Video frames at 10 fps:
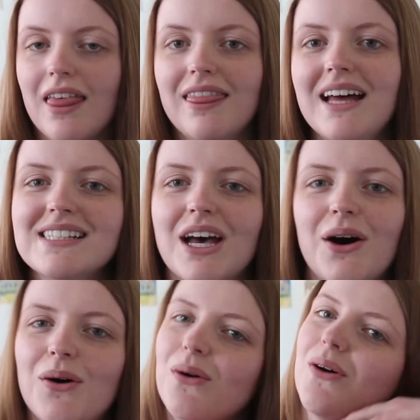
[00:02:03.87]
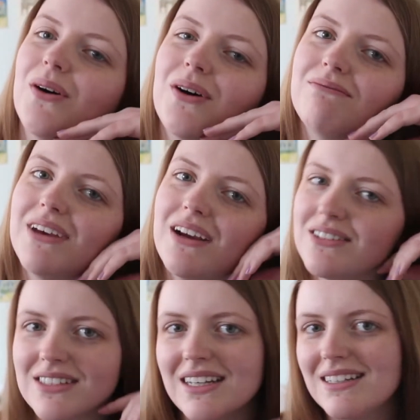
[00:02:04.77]
That's how
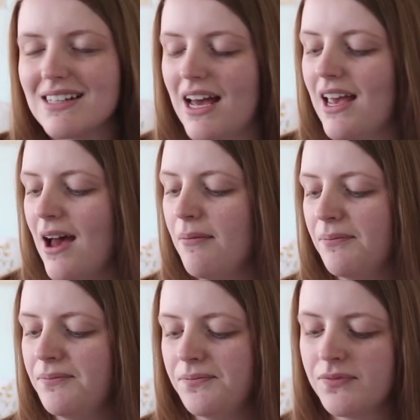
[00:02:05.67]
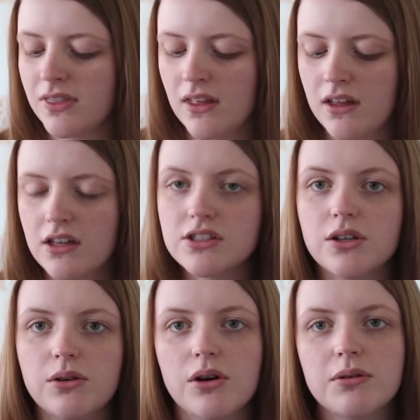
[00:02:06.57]
fair-skinned I am.
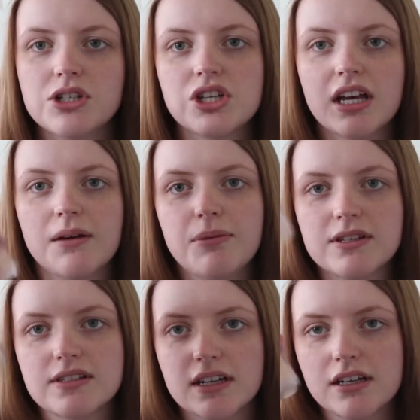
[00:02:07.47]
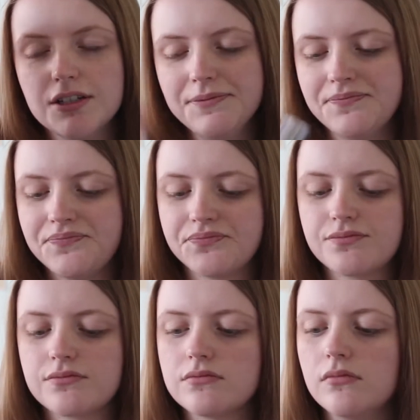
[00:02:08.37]
So you always shake up the sucker.
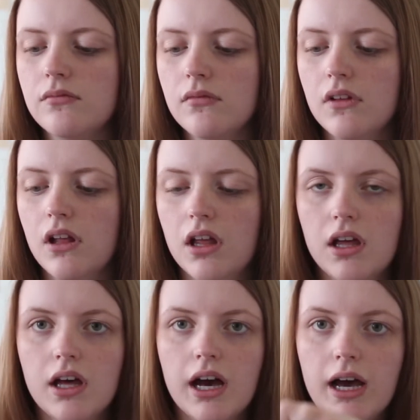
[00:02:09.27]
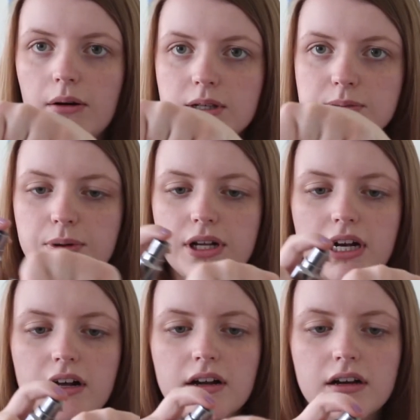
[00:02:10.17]
I always put
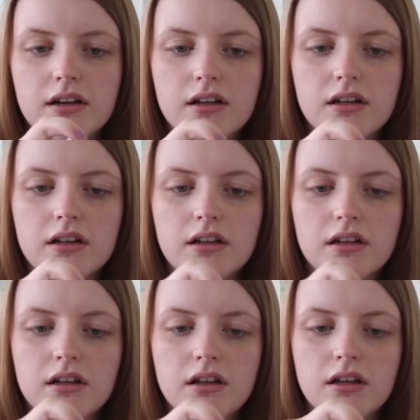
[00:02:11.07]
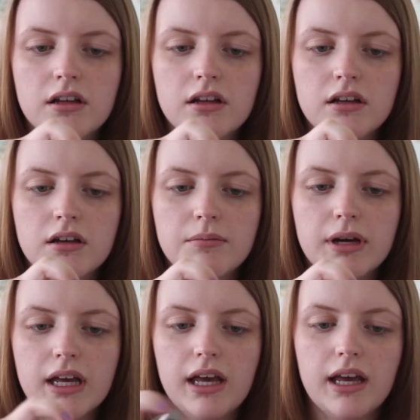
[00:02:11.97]
it on
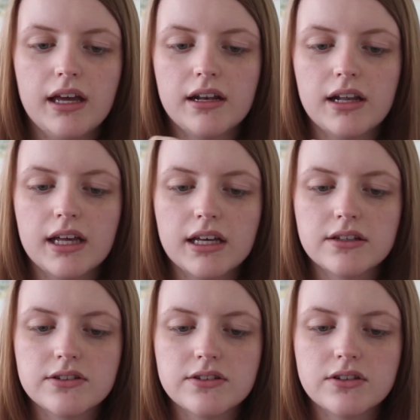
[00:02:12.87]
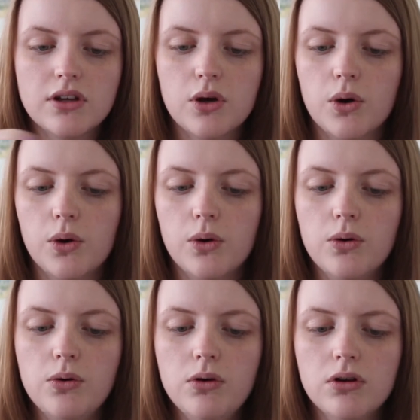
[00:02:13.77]
my hand like
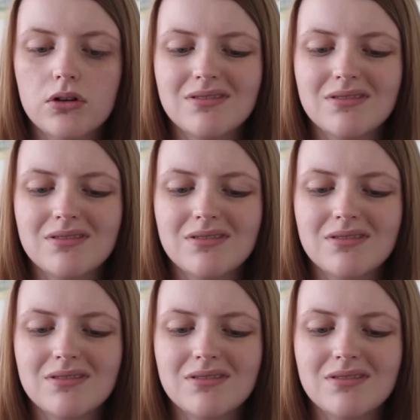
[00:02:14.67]
so.